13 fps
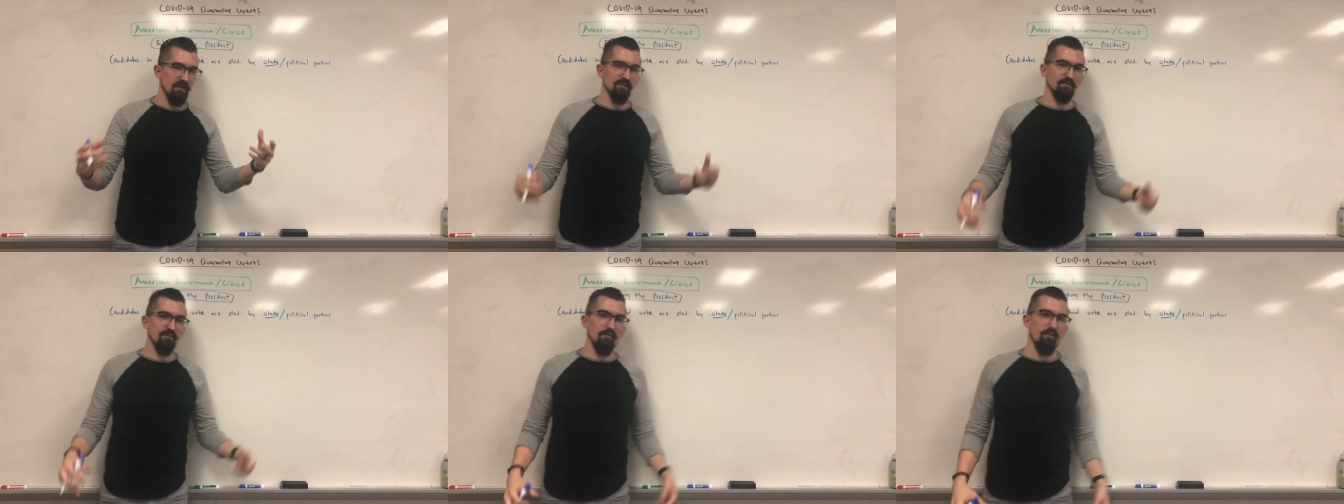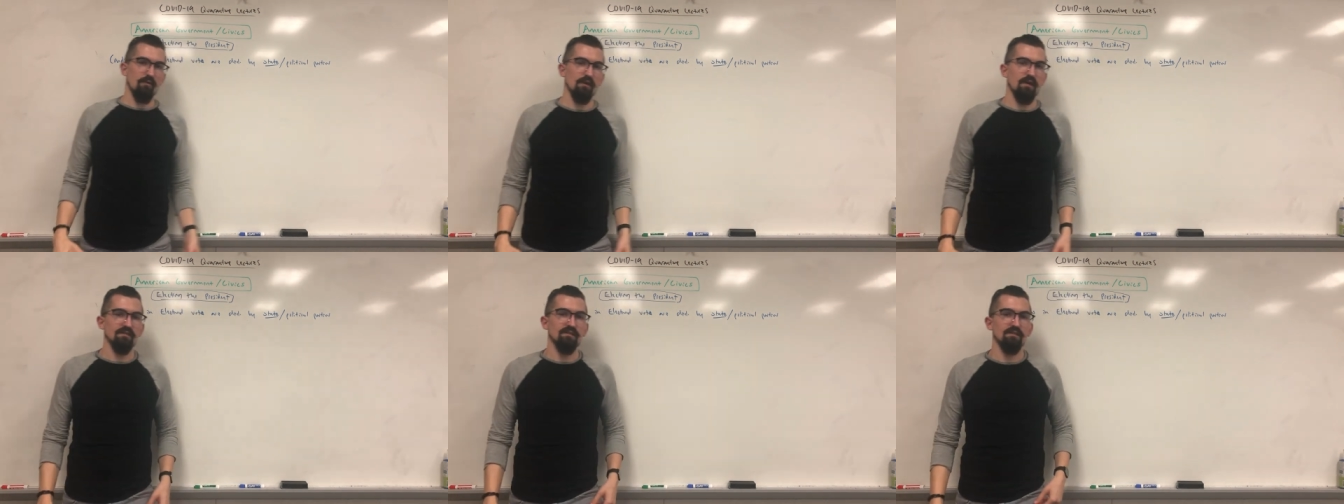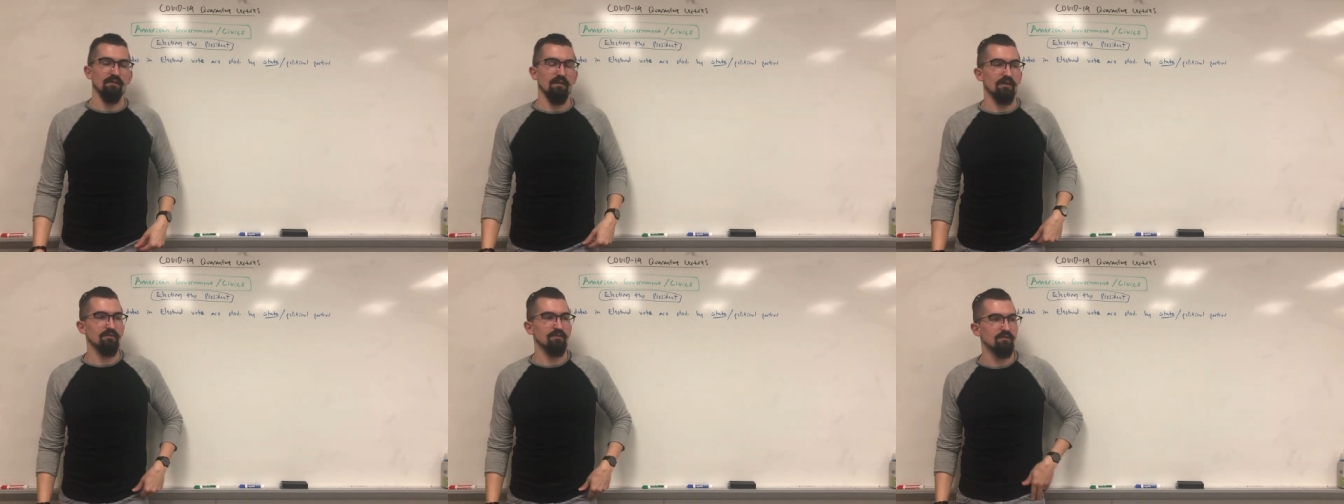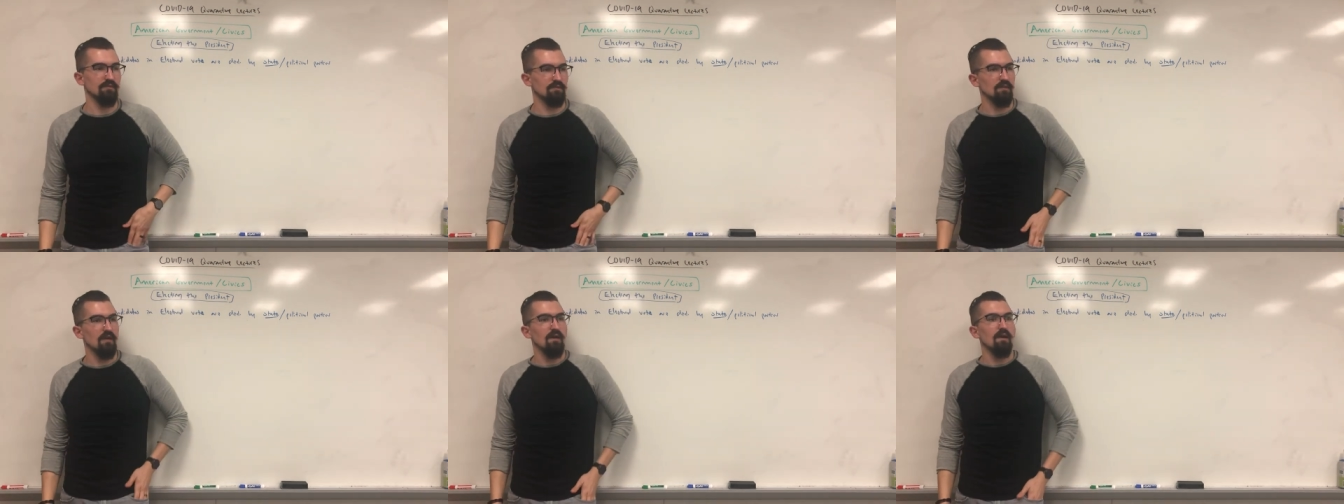to actually organize these
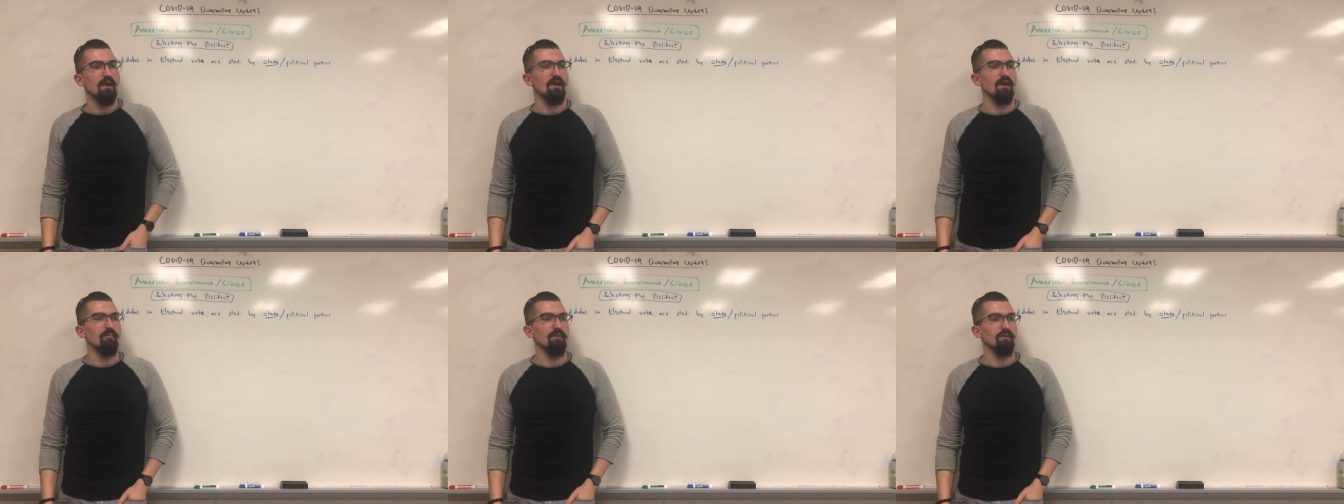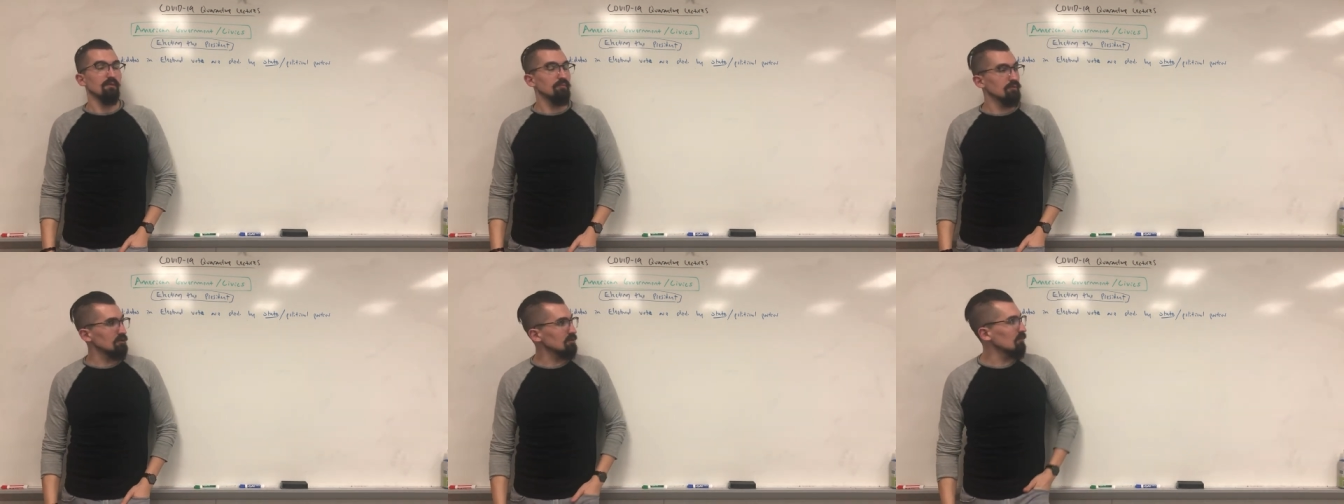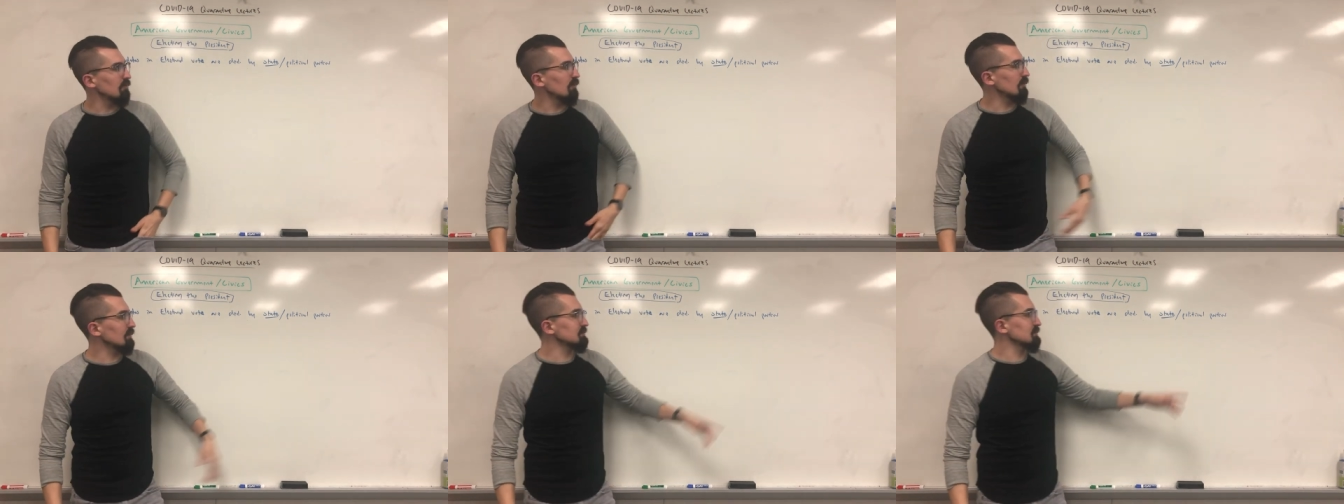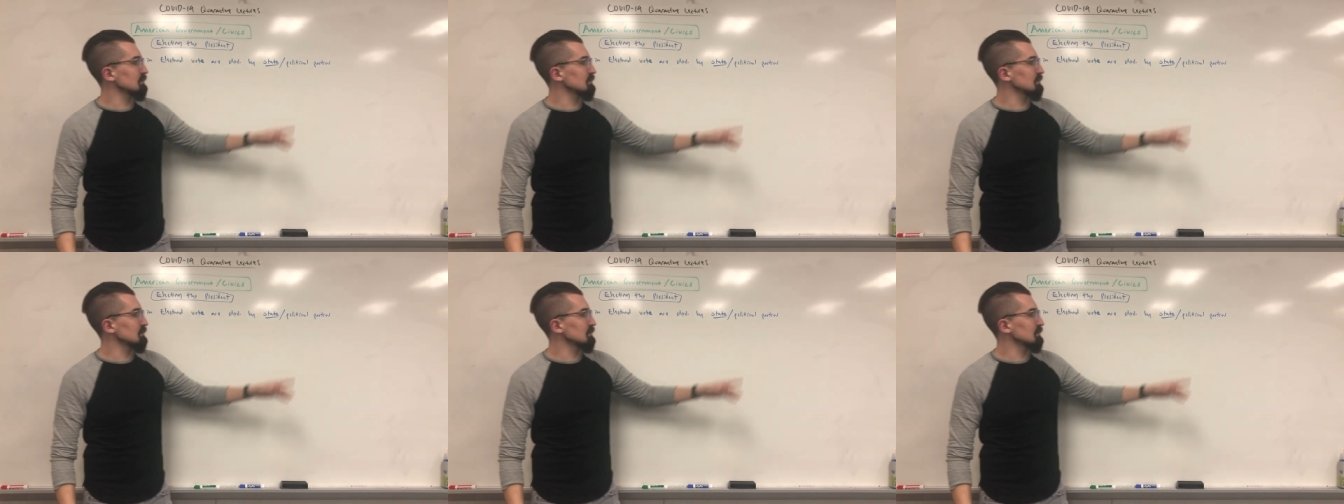elections. But the political parties are